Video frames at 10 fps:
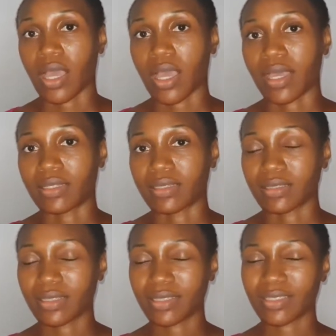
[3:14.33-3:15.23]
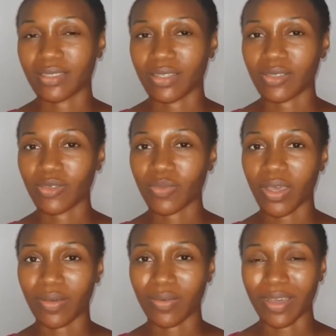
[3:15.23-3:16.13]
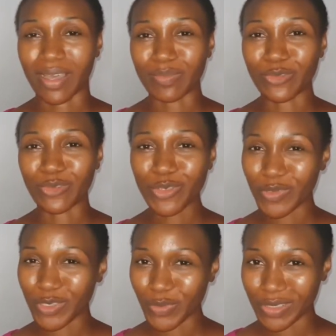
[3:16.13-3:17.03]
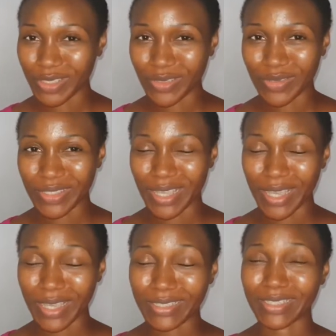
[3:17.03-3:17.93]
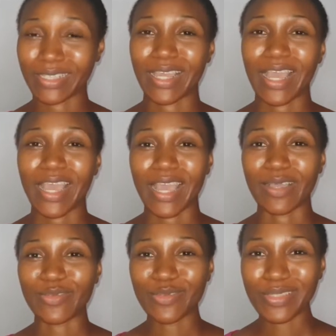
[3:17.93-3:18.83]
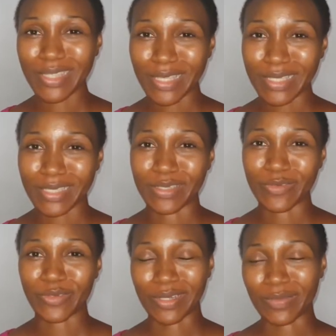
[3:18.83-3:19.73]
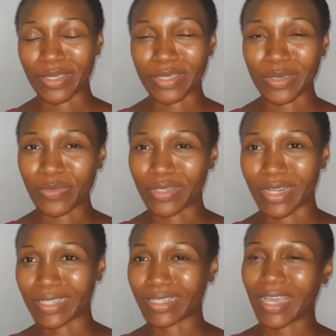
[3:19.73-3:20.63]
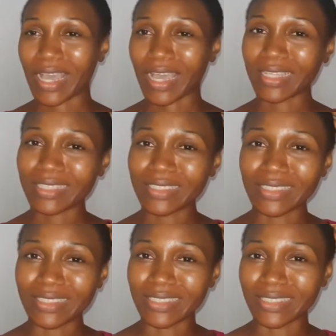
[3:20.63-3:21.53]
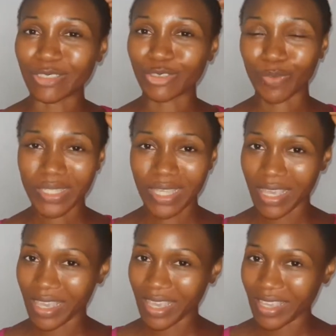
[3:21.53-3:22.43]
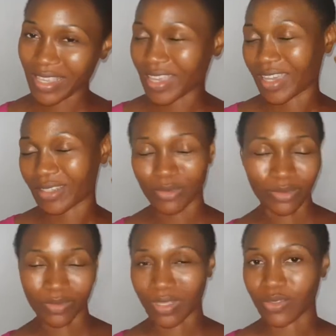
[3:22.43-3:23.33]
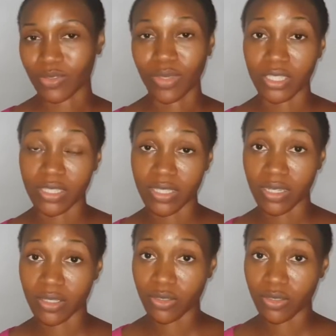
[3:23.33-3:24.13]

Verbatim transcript: and somehow i'm known to be spontaneous and i couldn't take it anymore anymore like handling the chopped hair hair and all of that so i decided